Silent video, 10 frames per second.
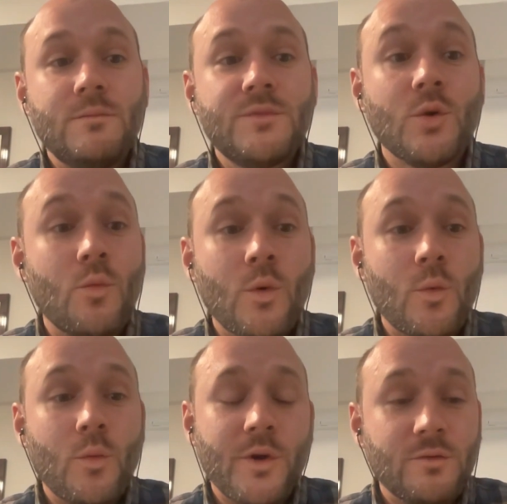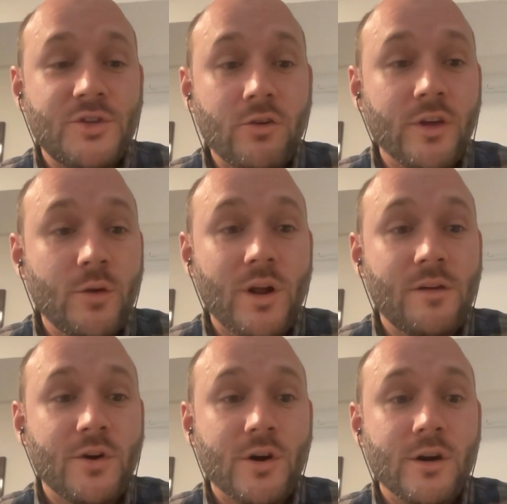So, generally what
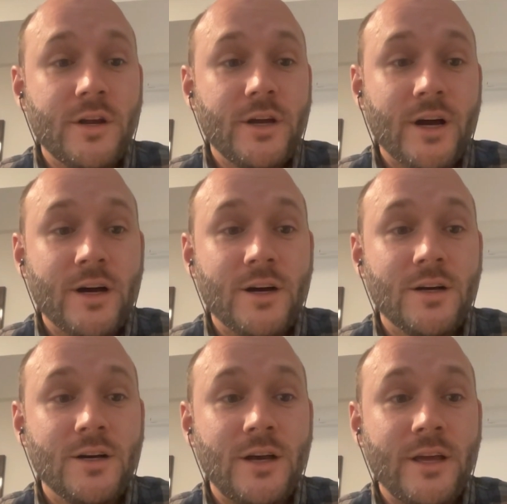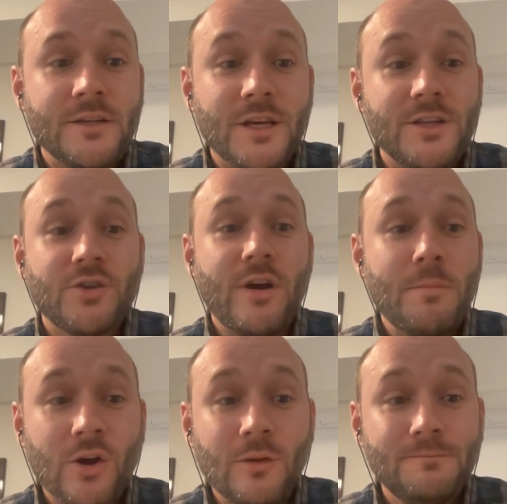I've heard is that it's a great
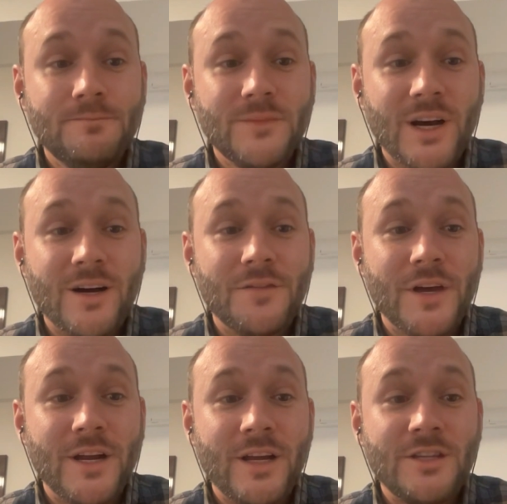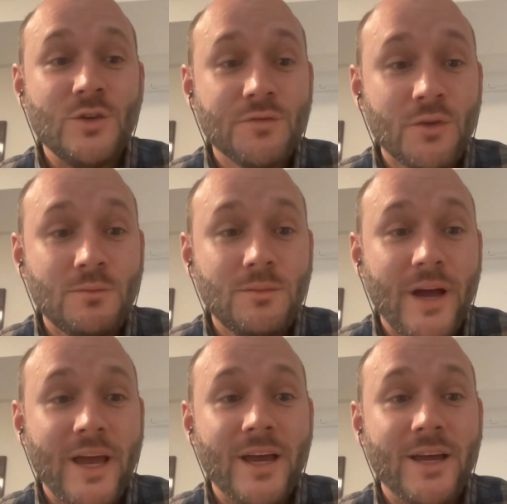model, that it's useful.
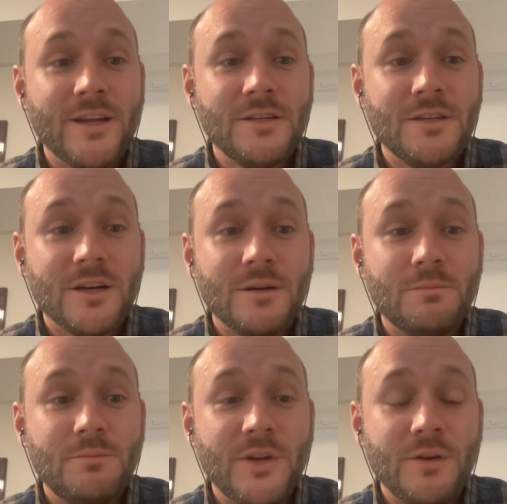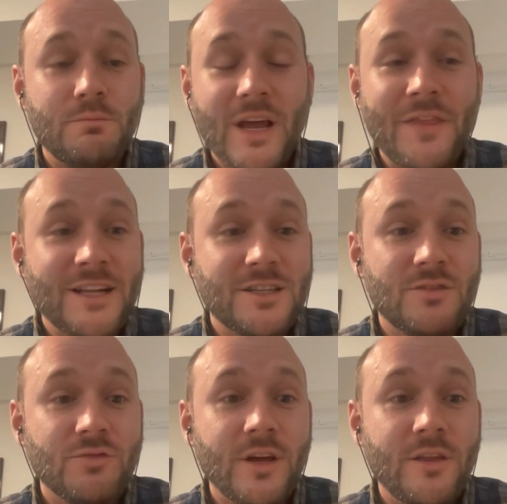And that's
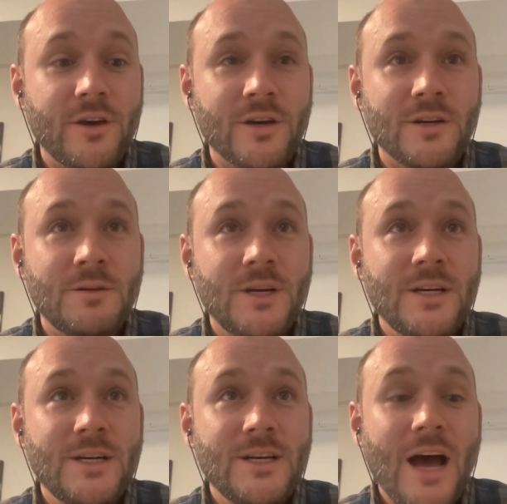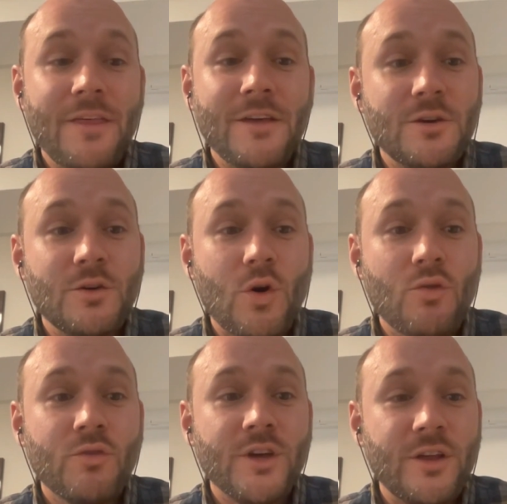I think the
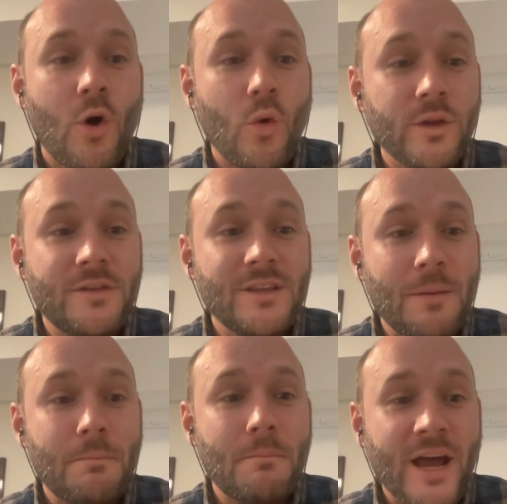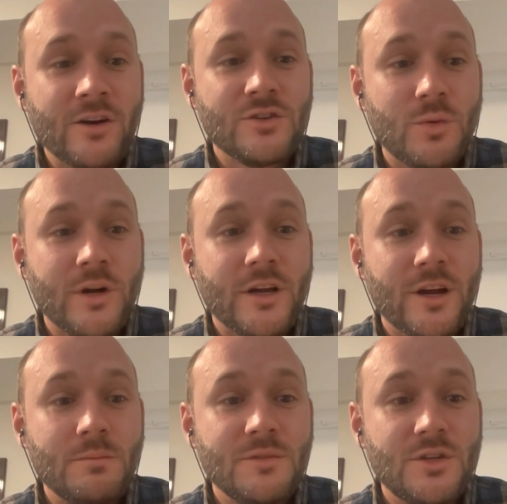only thing that matters when it
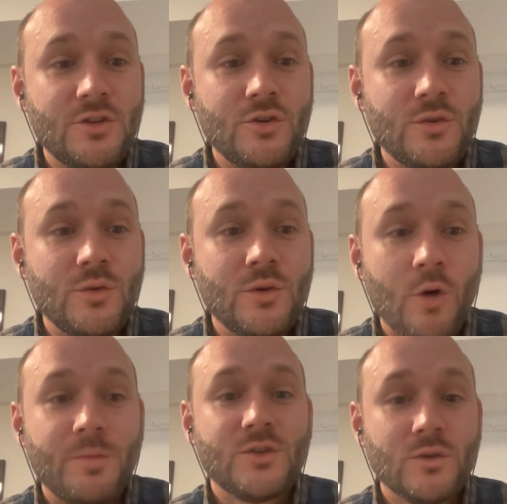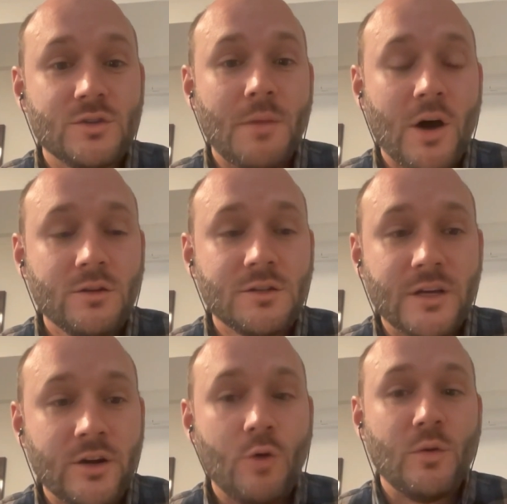comes to open source models
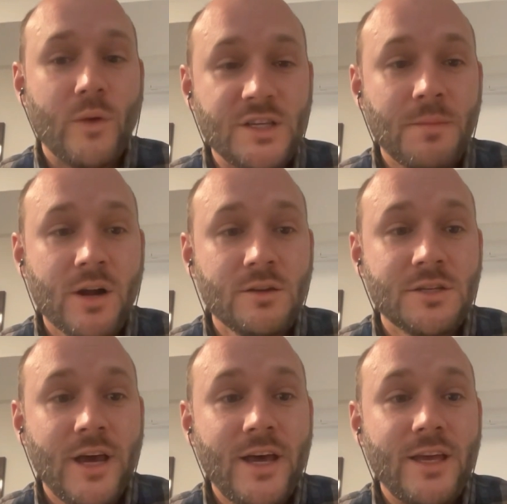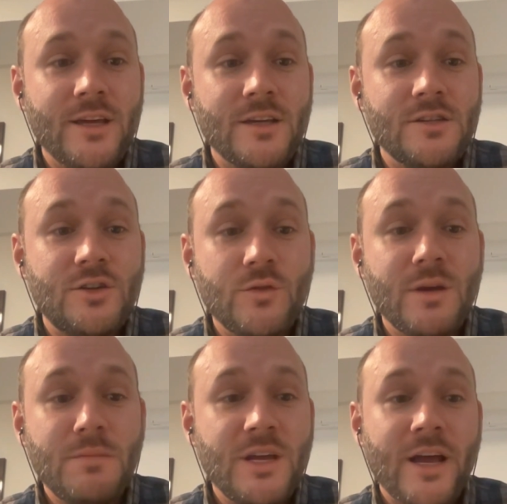and open weights models is do
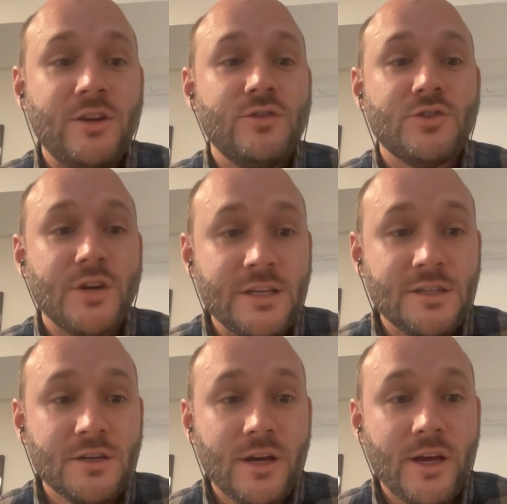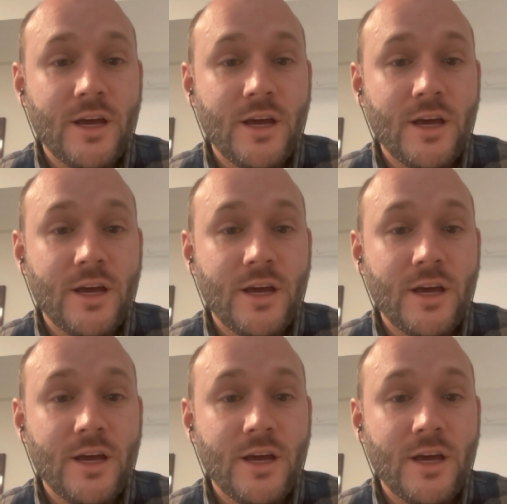they meet end user needs?